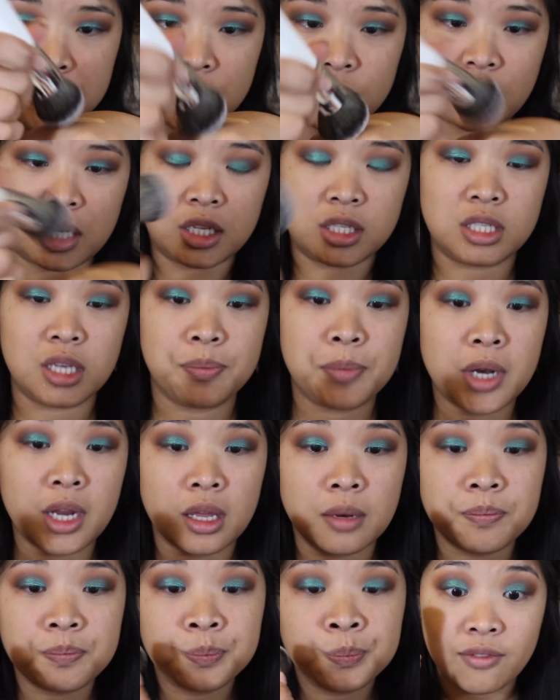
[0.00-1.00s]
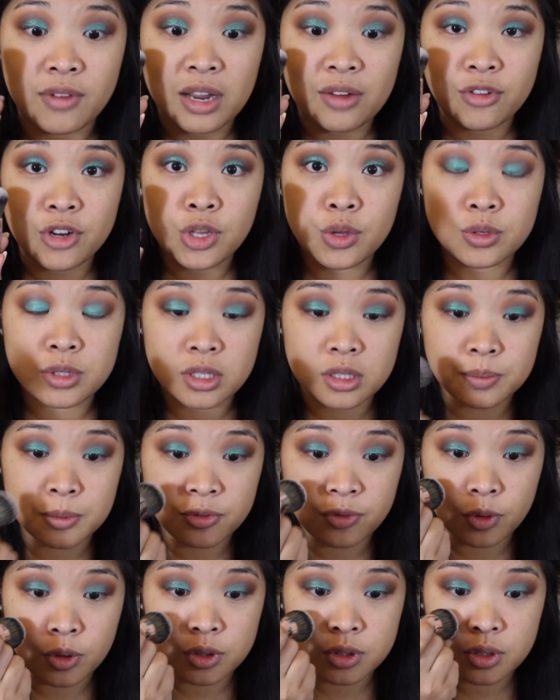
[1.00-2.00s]
just going to dip it in. I've never used this
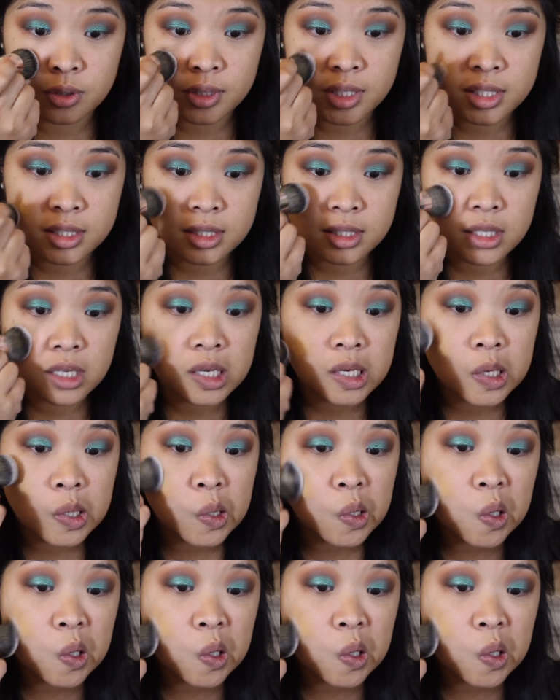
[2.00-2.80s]
before, so let's see.